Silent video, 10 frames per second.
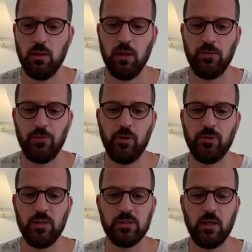a very
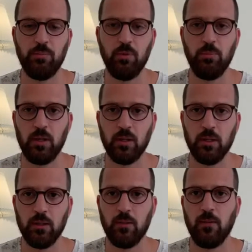desirable
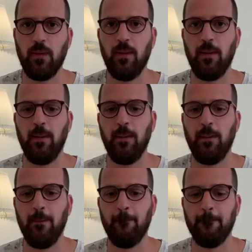market,
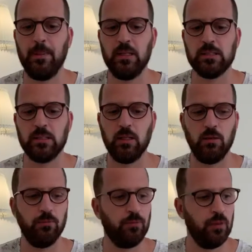because a lot
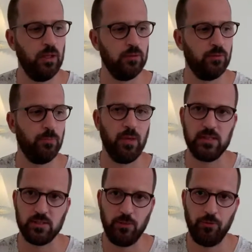of things
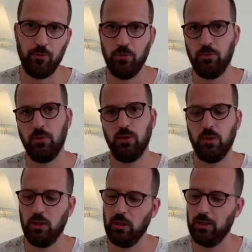pass through
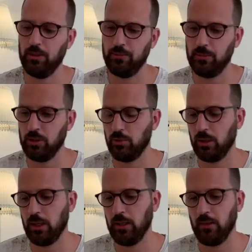the
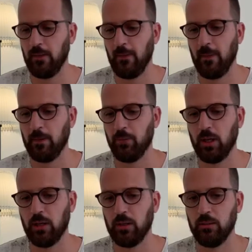UK
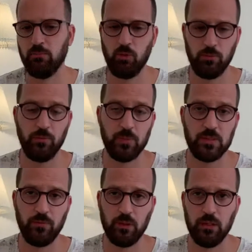regarding, more
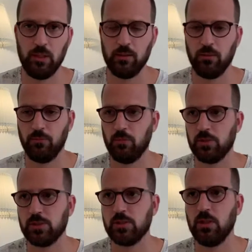specifically London, of
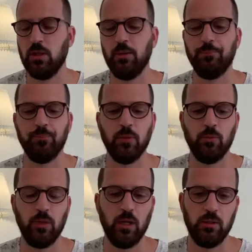course,
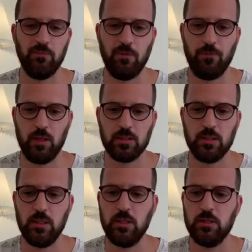regarding VFX.
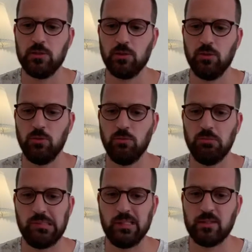
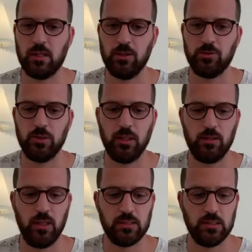So it's a country
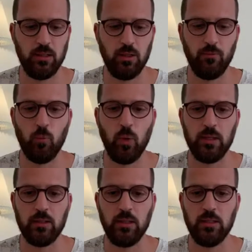that has a lot of
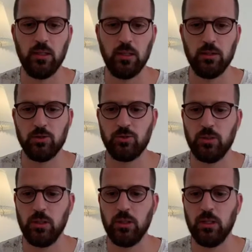weight in the
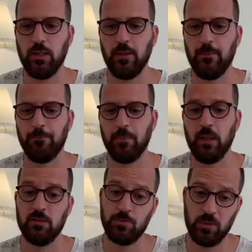industry,
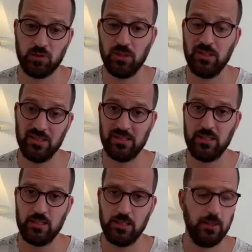especially a
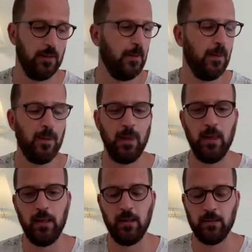city
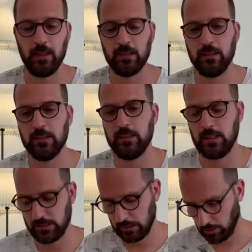like London
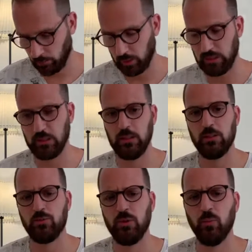has a lot of weight in the
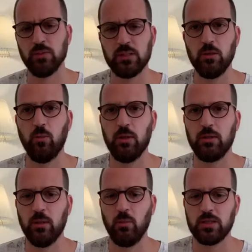industry. We'll see
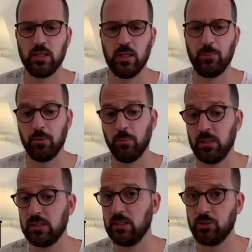what's going to happen, but
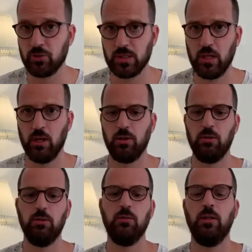it's an interesting
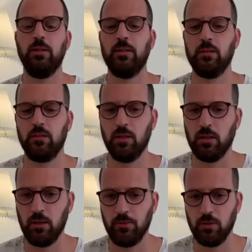article that
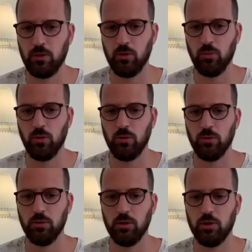I think you
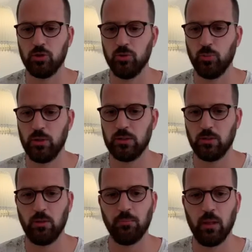all should read,
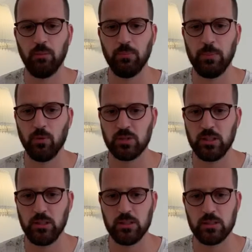so I'll be
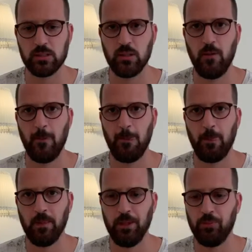posting this
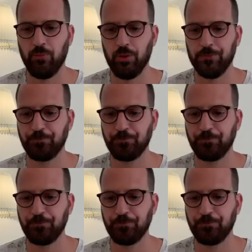later on.